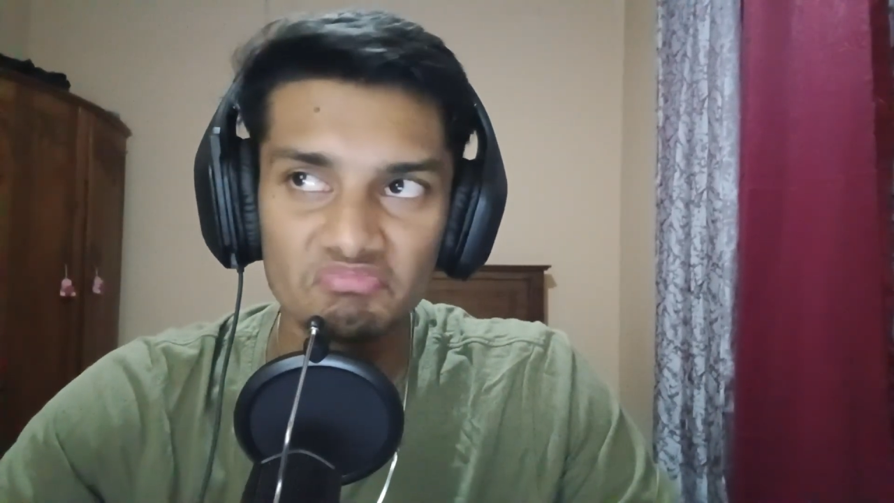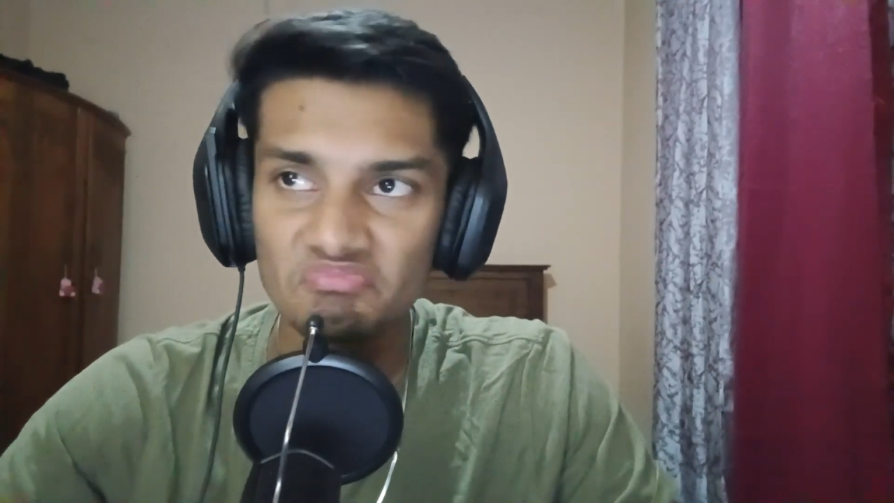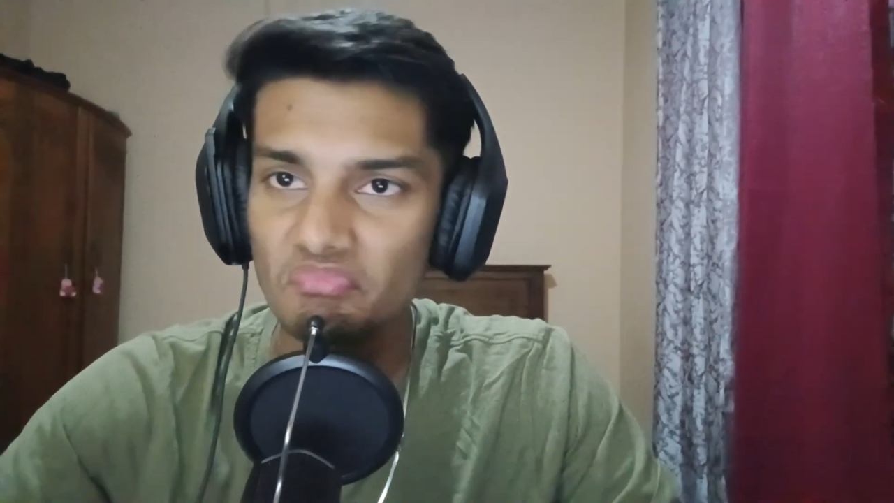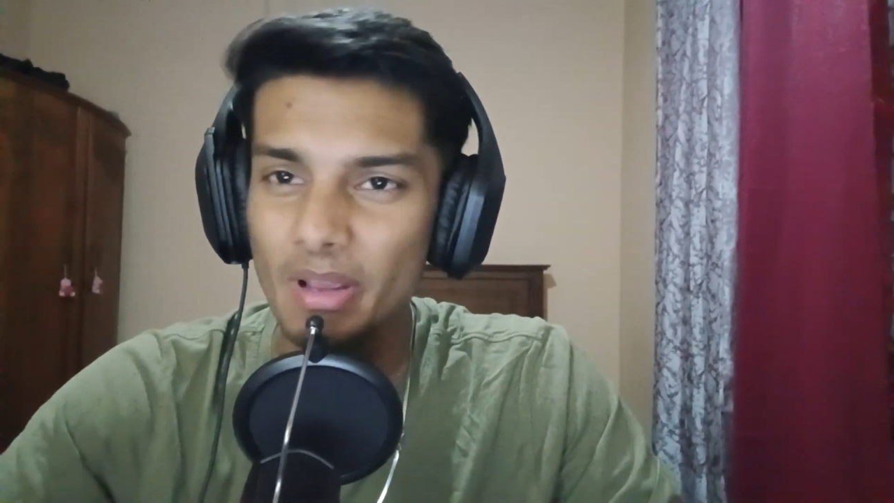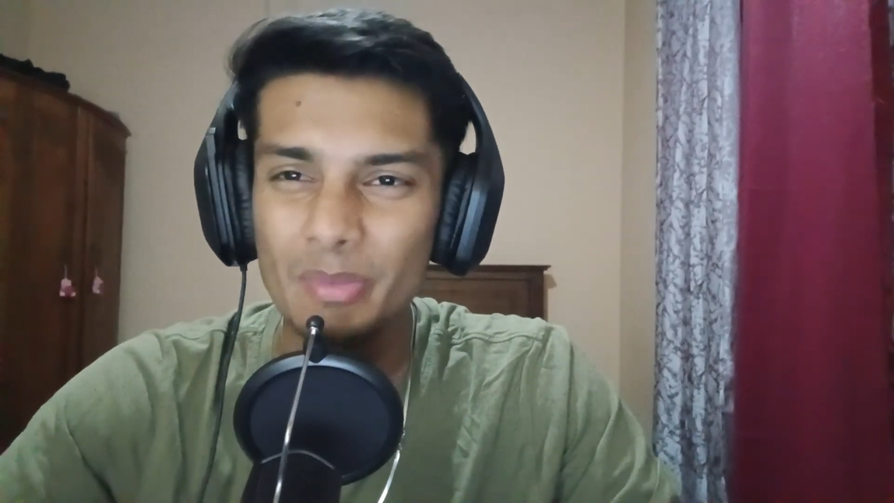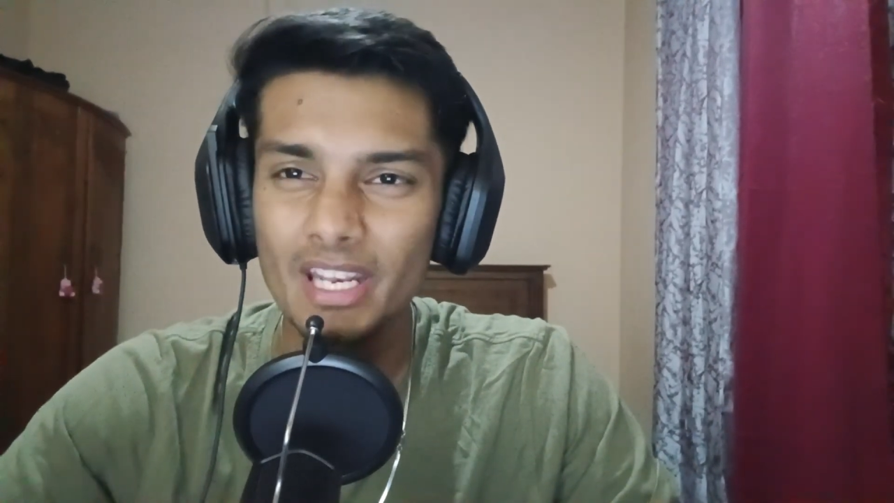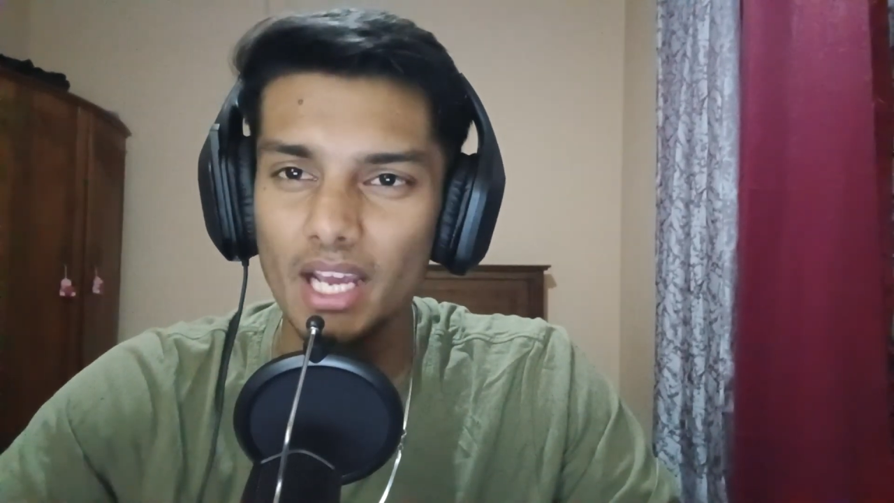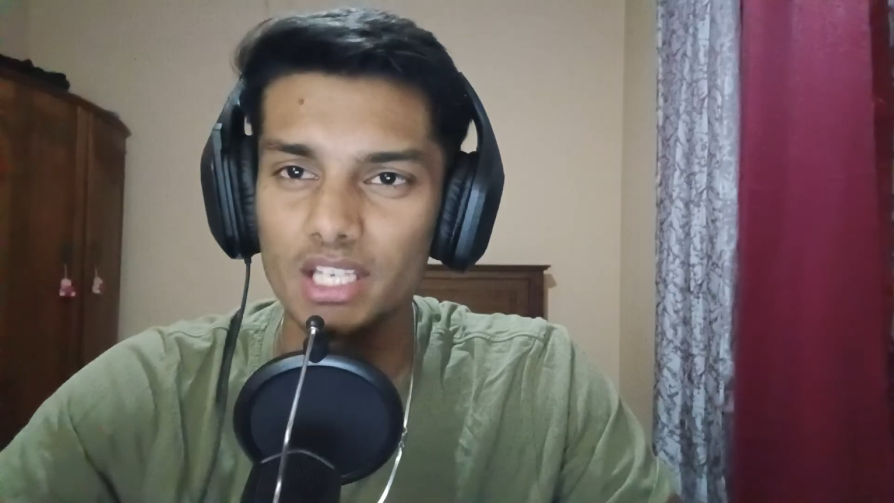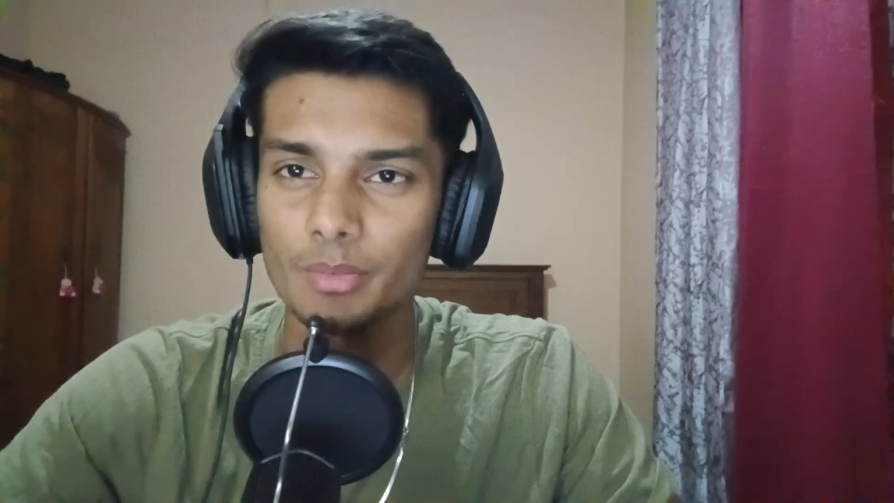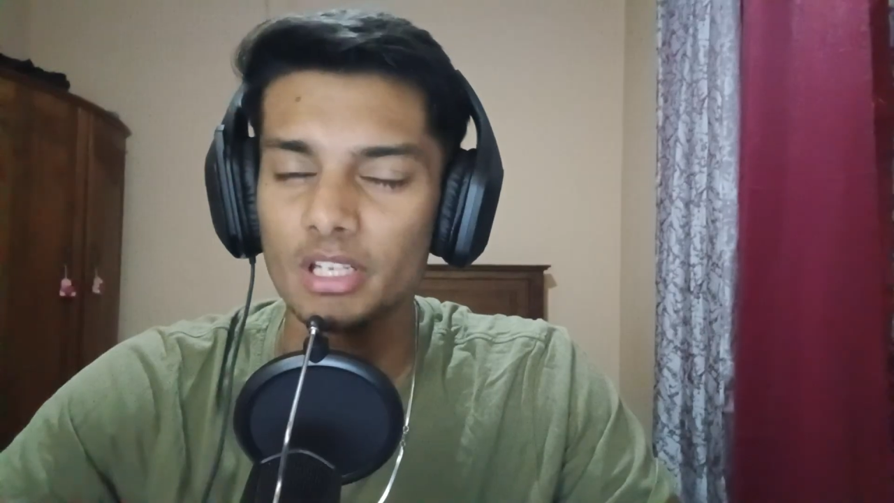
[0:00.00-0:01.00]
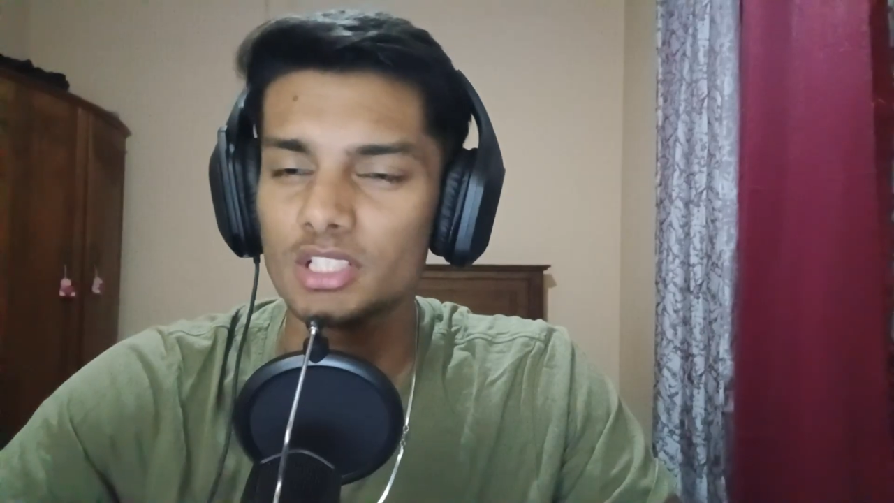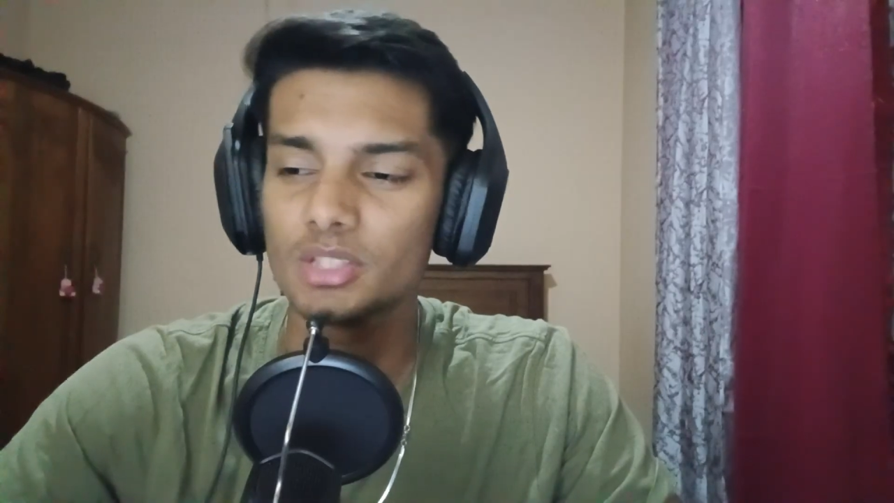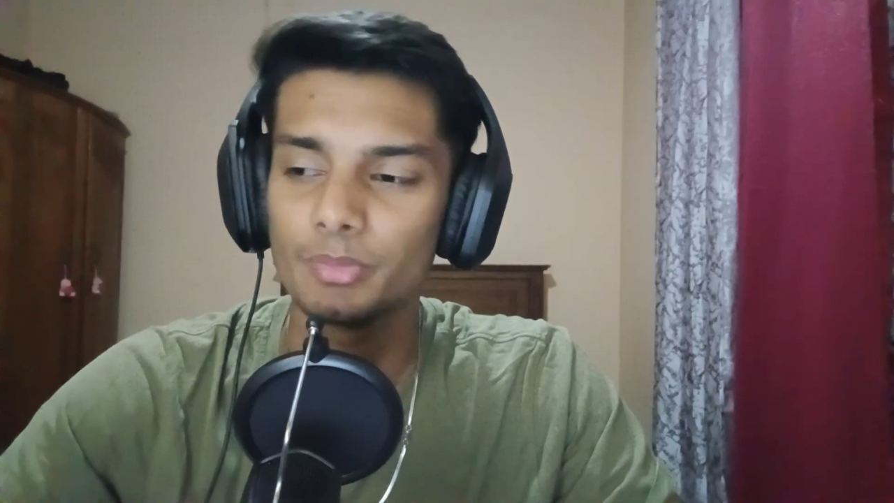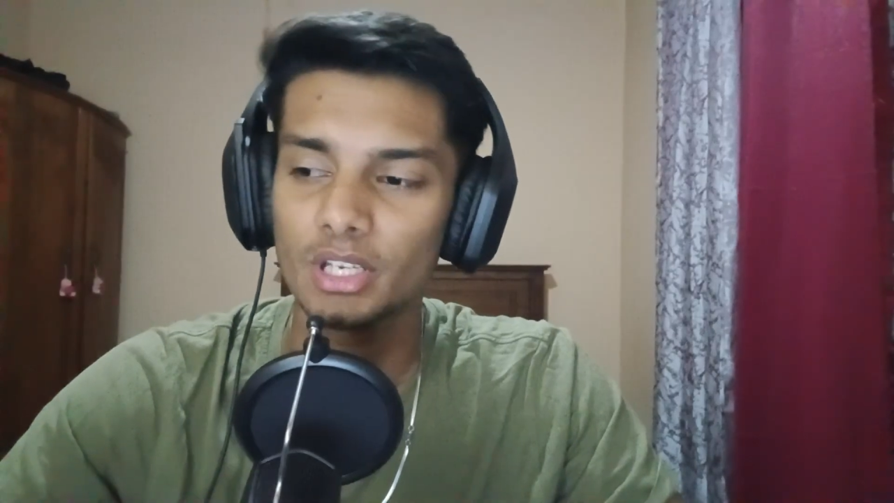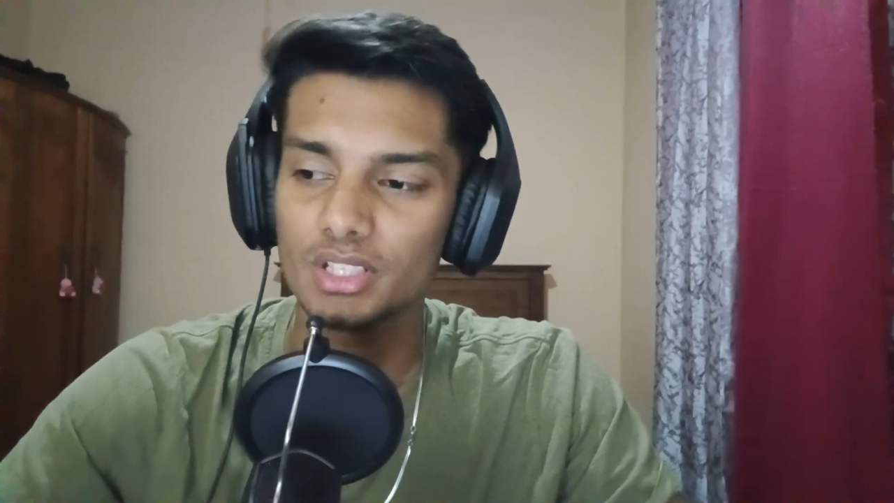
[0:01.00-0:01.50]
maybe 90 minutes
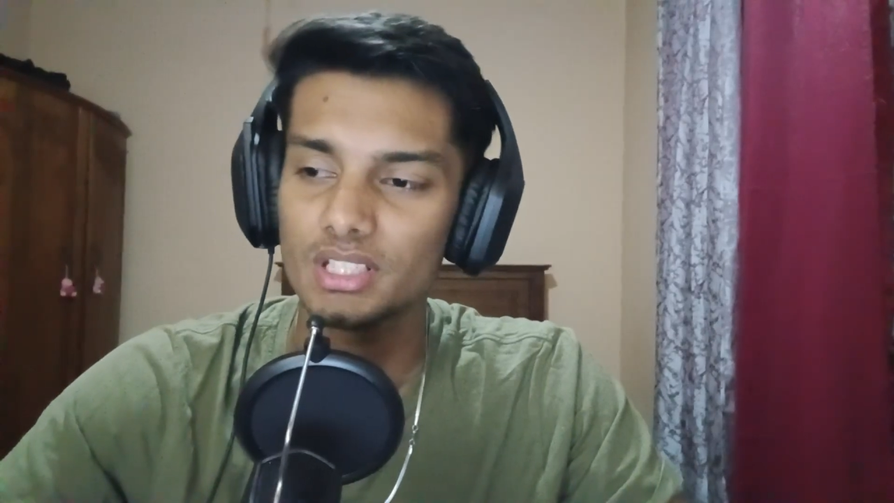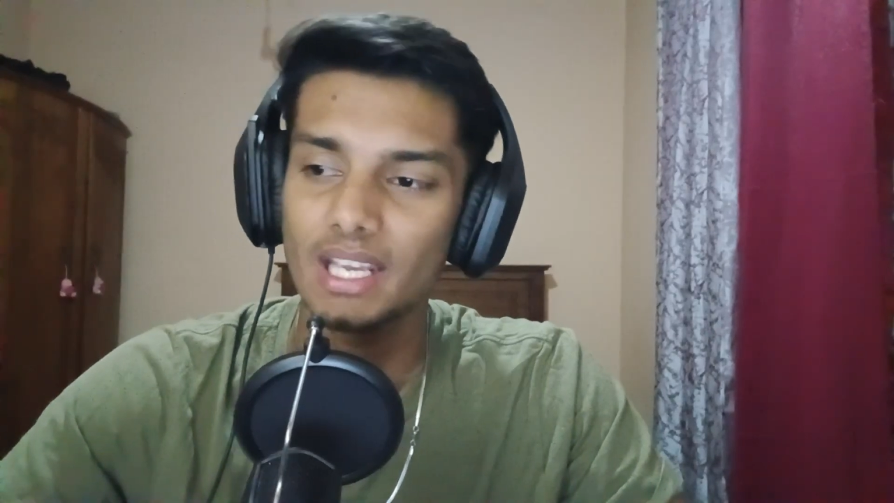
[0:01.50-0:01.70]
because the